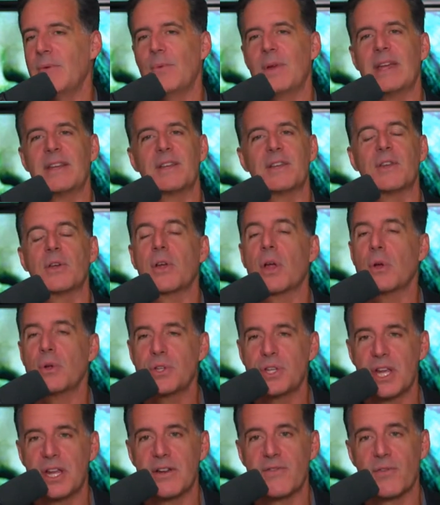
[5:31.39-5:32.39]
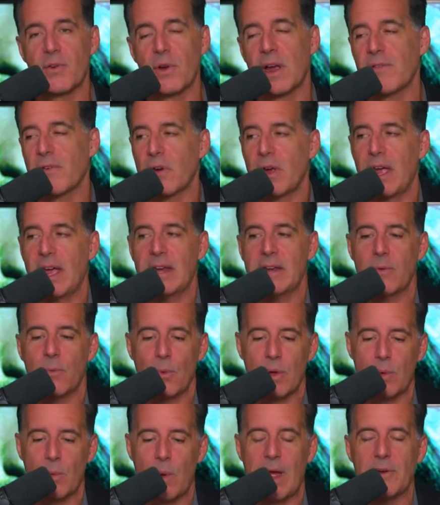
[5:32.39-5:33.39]
We had to negotiate it forever, and
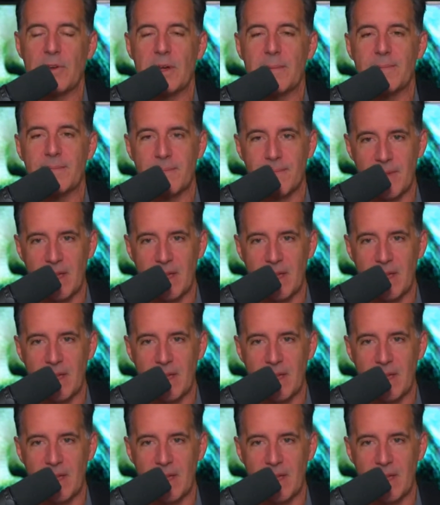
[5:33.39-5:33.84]
we wound up.